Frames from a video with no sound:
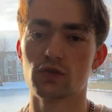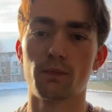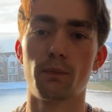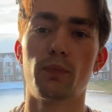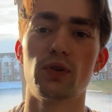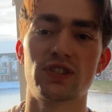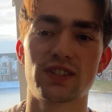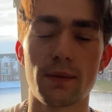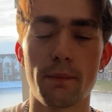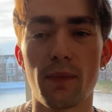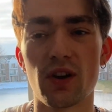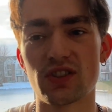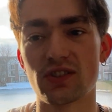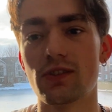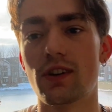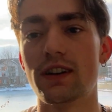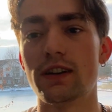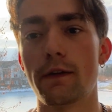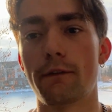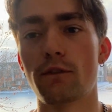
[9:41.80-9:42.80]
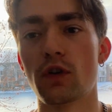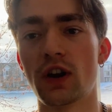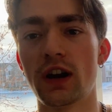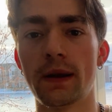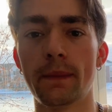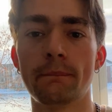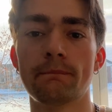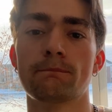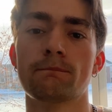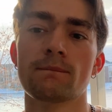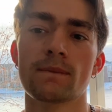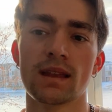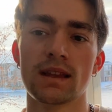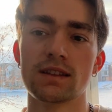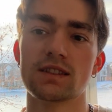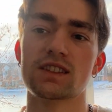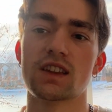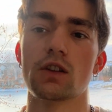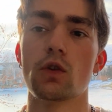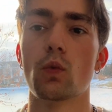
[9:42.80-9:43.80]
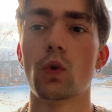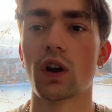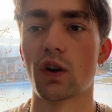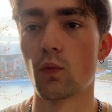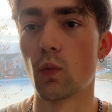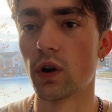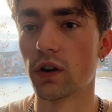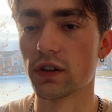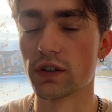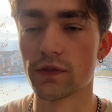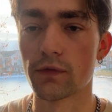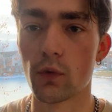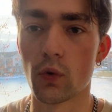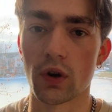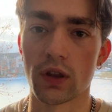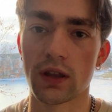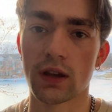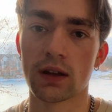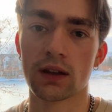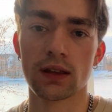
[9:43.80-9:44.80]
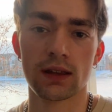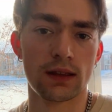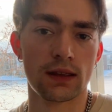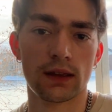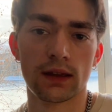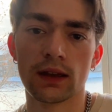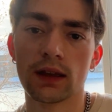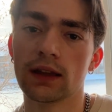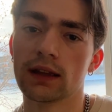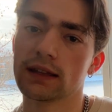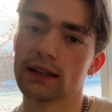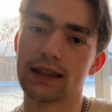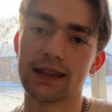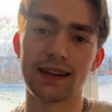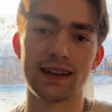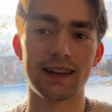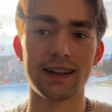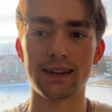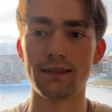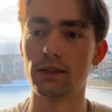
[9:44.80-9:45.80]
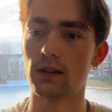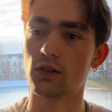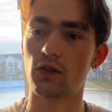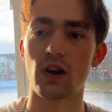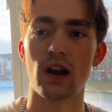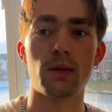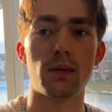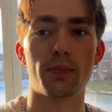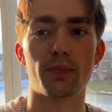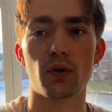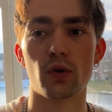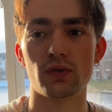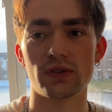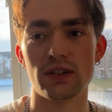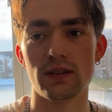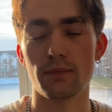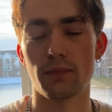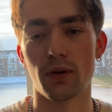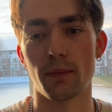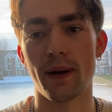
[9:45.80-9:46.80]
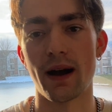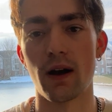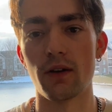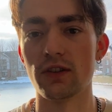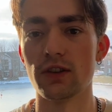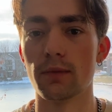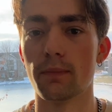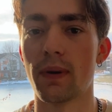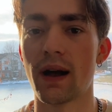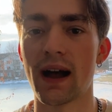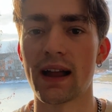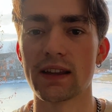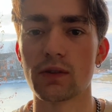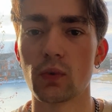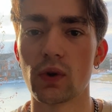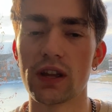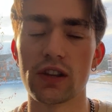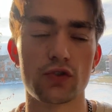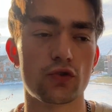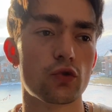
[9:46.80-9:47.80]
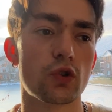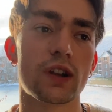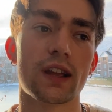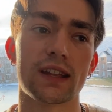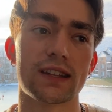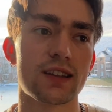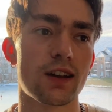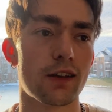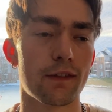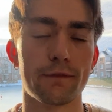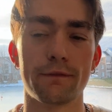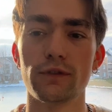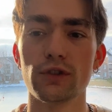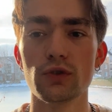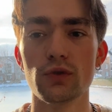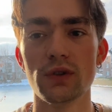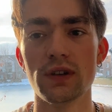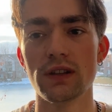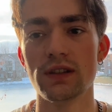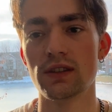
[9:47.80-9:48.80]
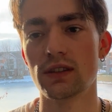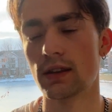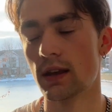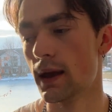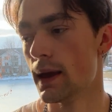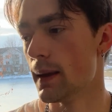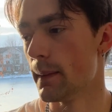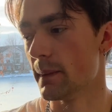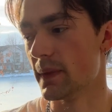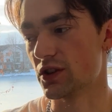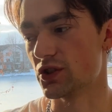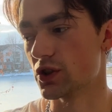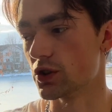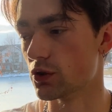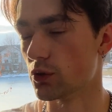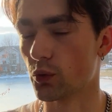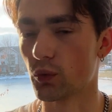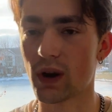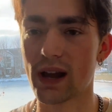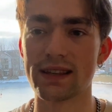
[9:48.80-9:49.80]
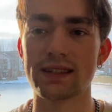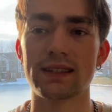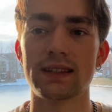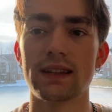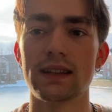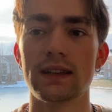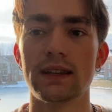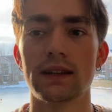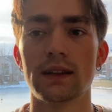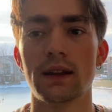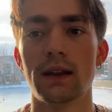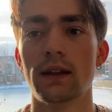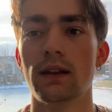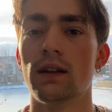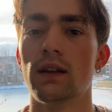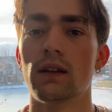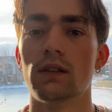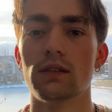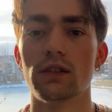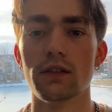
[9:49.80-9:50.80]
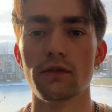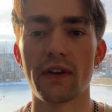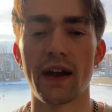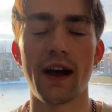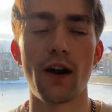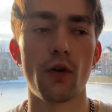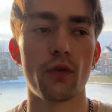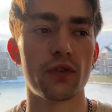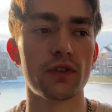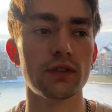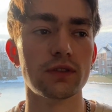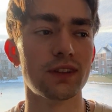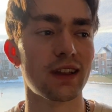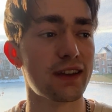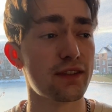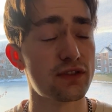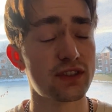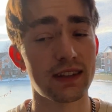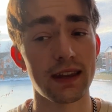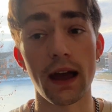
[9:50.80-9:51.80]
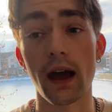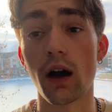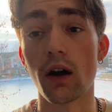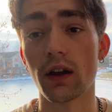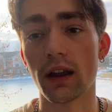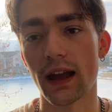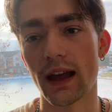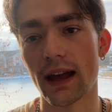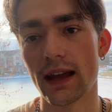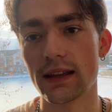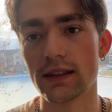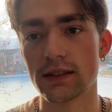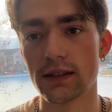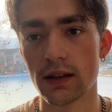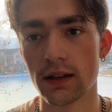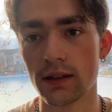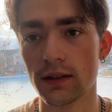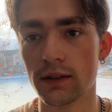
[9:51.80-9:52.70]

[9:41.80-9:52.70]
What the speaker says: Put some muscle on your frame. It's gonna work wonders for you. Get in a gram of protein per pound of your body weight, drink a ton of fluids, make sure you're resting, live a healthy lifestyle, guys.